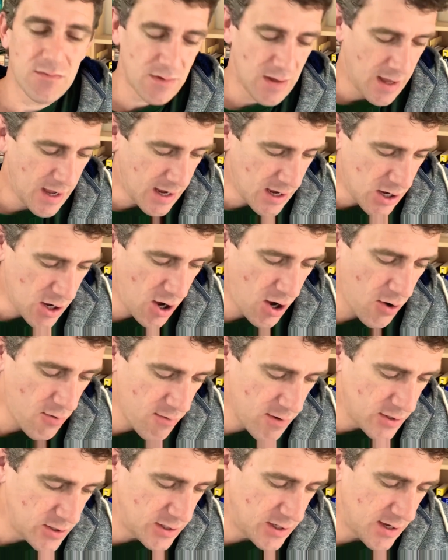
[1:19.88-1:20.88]

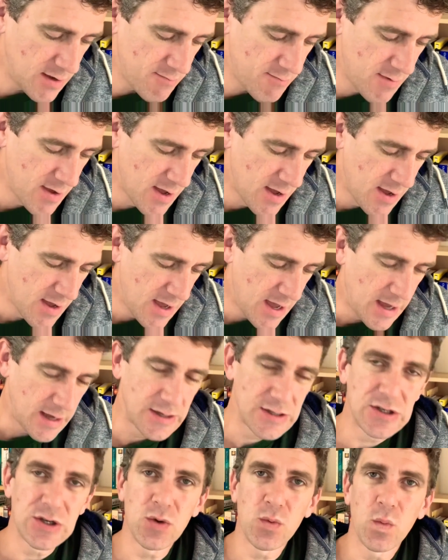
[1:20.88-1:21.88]
encourage him
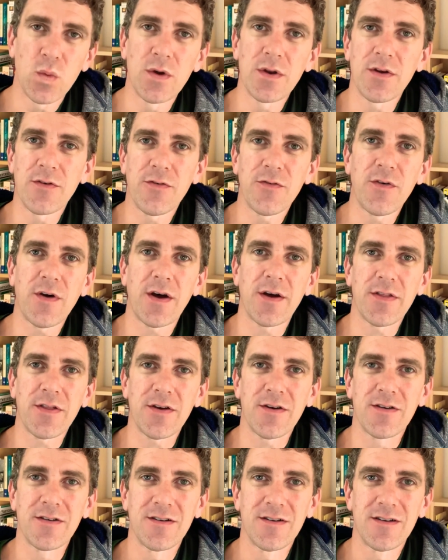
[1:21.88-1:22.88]
as you would a father.